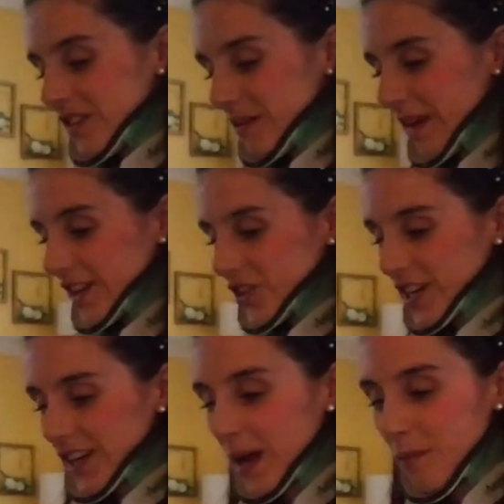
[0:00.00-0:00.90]
a
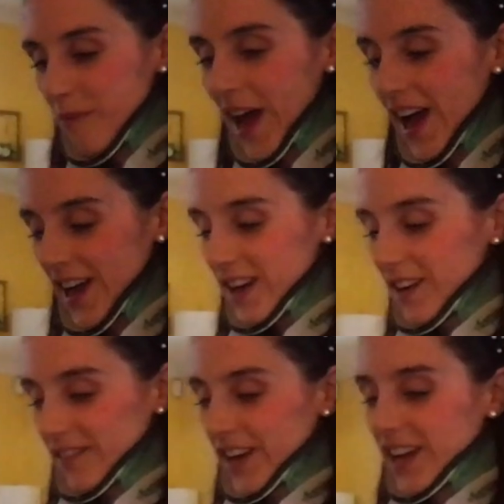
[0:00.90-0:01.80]
matching
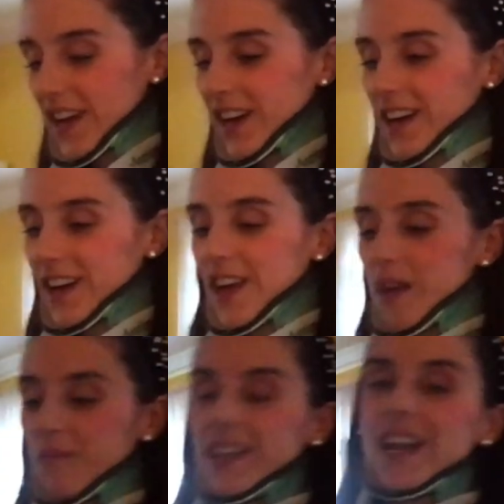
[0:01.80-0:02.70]
bag right here,
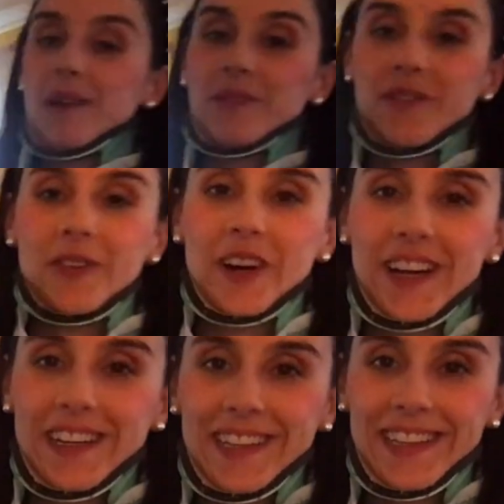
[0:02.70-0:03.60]
but not
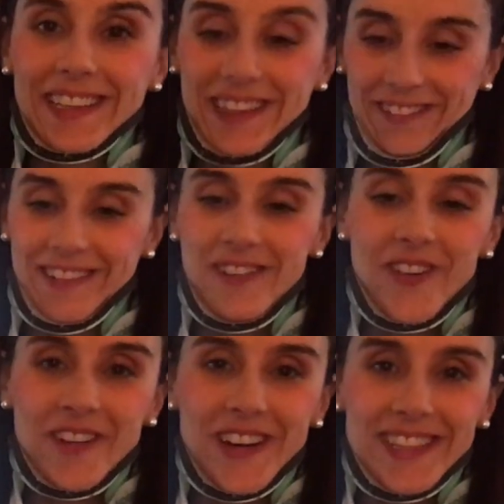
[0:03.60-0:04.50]
before three
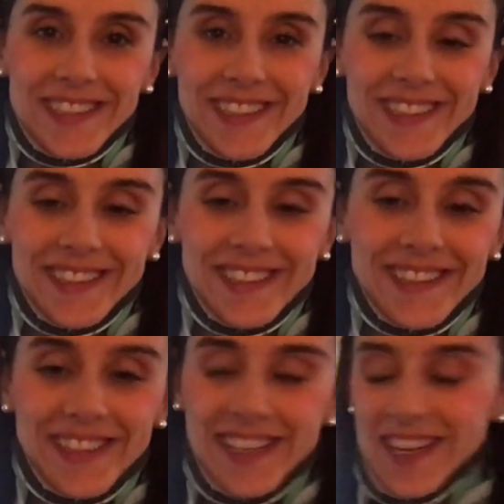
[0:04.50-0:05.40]
more bracelets.
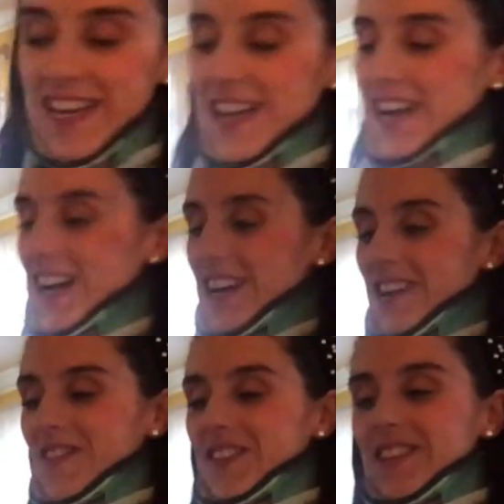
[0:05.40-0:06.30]

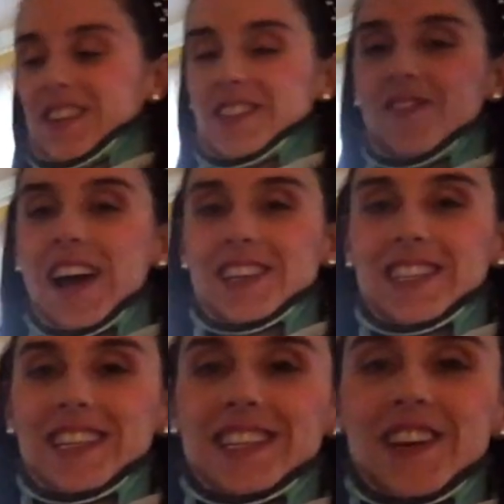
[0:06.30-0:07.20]
So there's a
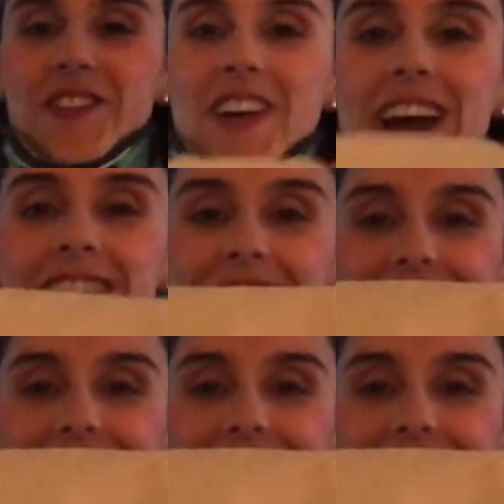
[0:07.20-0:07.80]
matching tote bag.